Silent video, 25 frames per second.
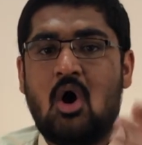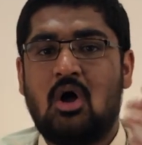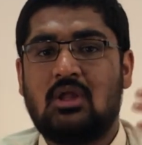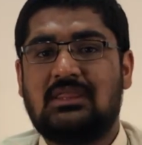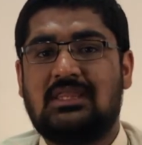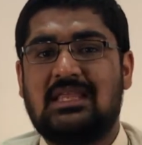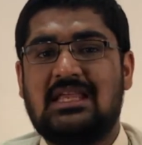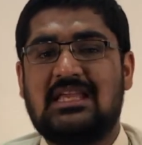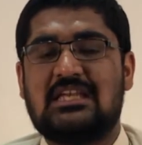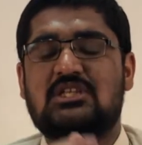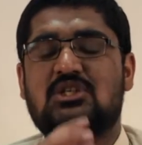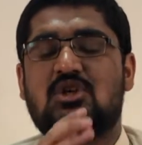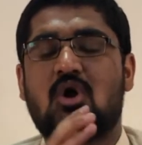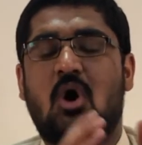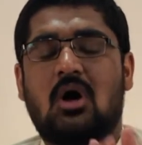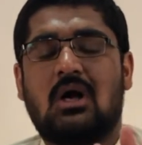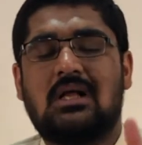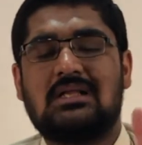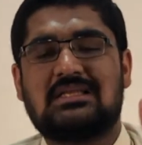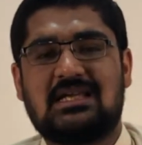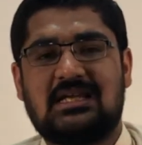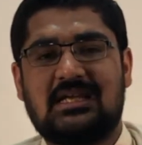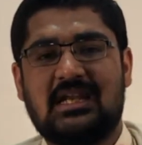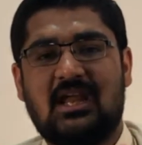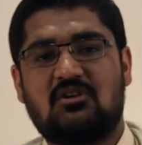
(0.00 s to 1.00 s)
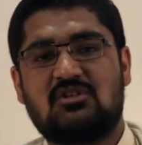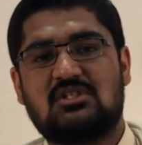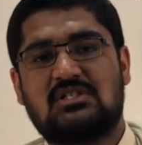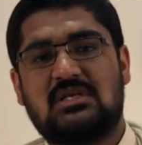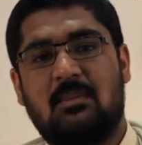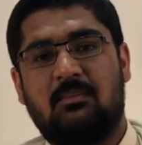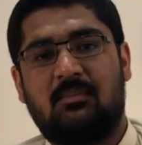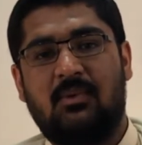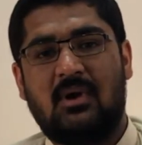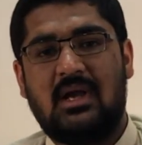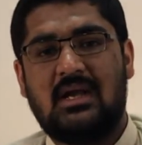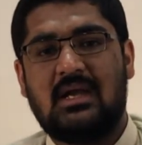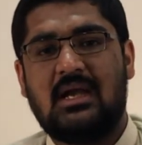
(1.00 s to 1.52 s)
These toggles are now
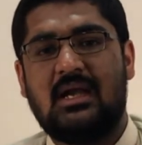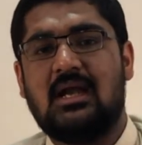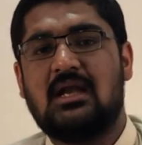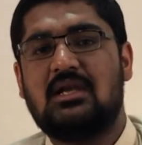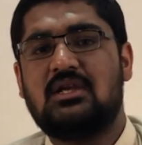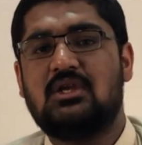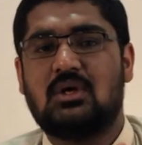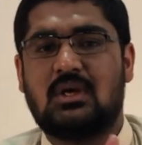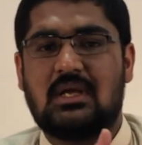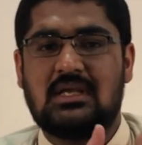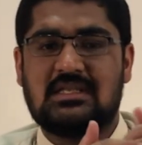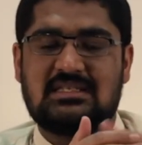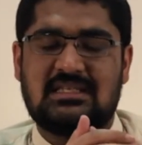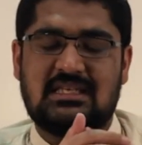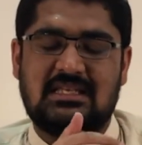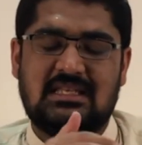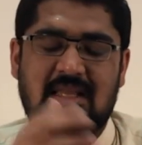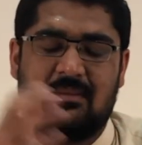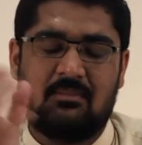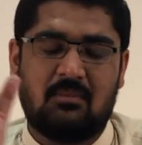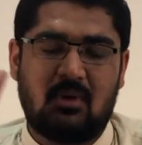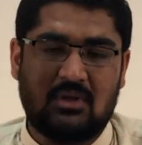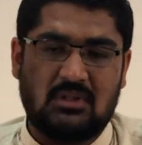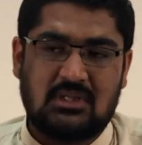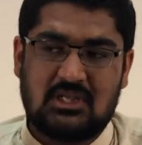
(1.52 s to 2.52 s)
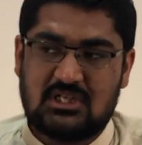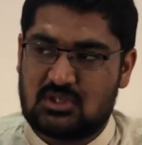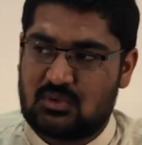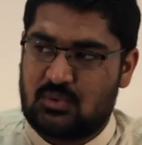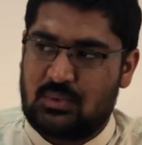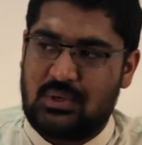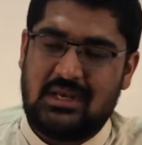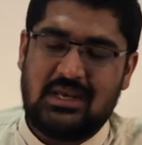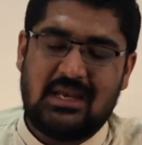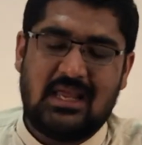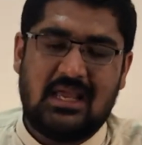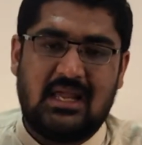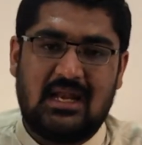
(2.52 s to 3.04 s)
separated and you can see them on the
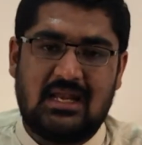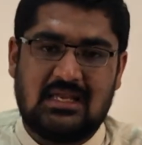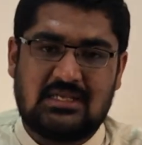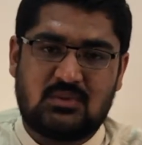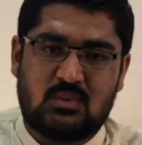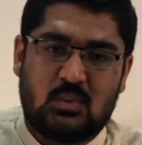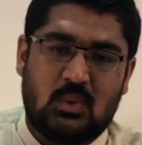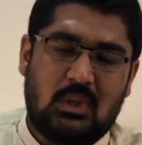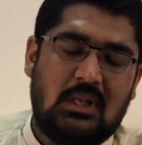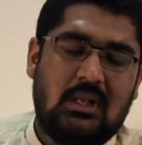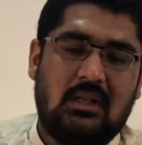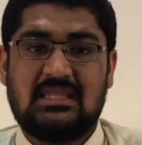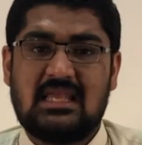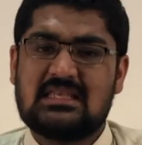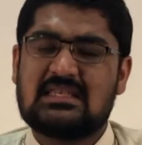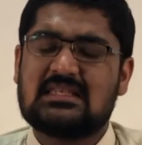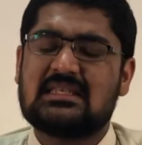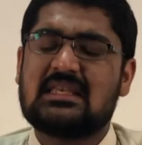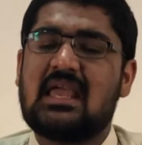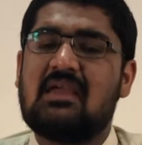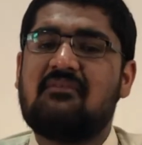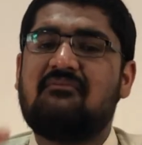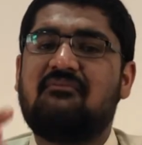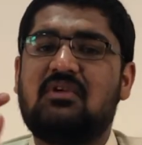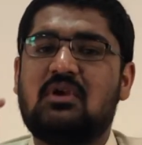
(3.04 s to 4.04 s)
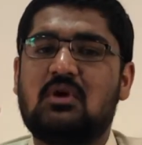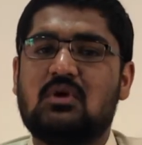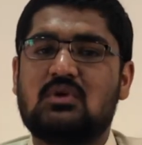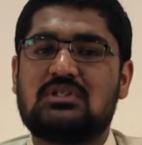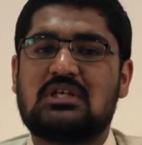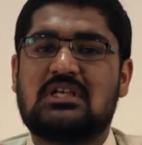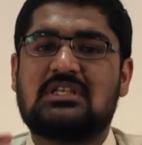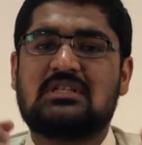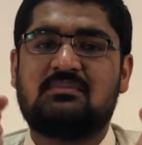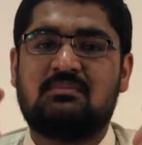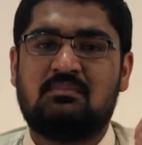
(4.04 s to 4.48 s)
screen here as well. This gives users